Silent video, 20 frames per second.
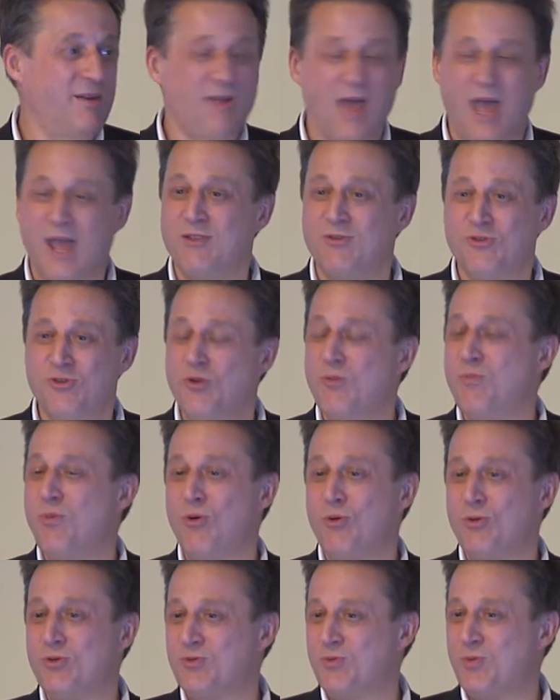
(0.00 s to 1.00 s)
and
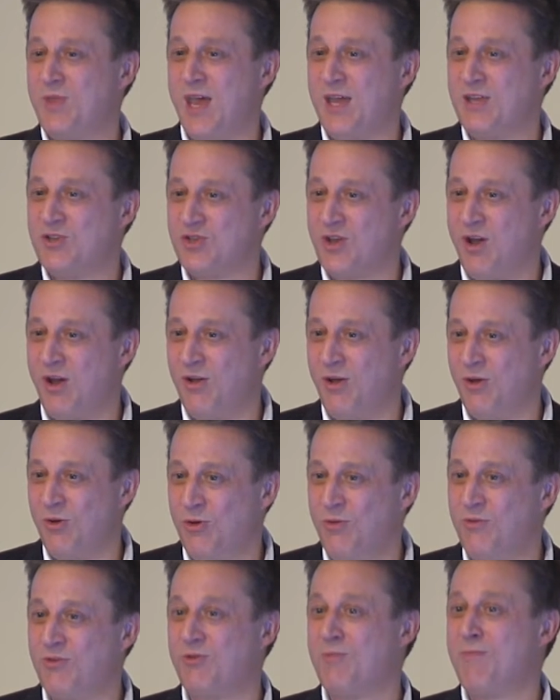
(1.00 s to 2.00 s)
newborns with
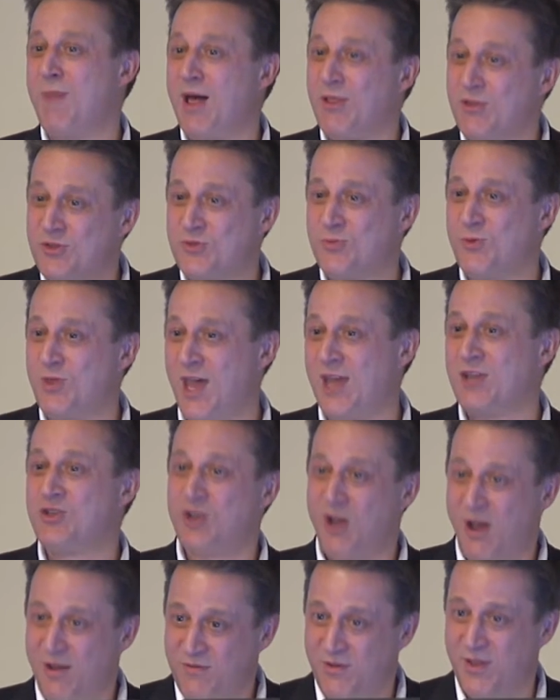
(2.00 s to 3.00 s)
to mothers with
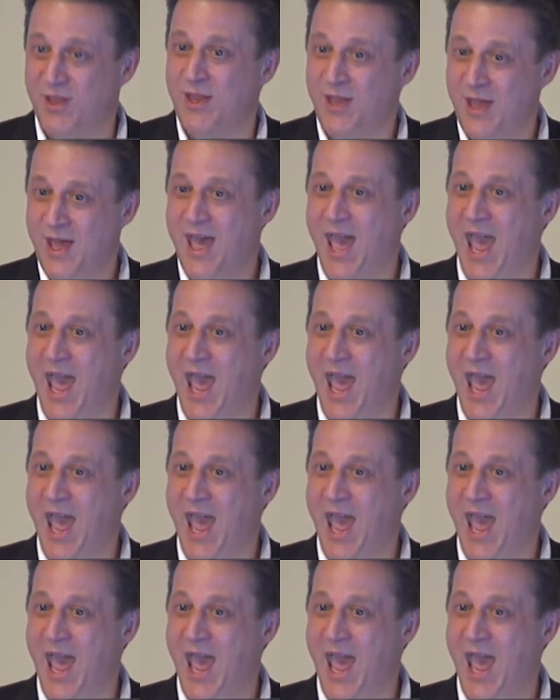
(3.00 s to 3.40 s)
HIV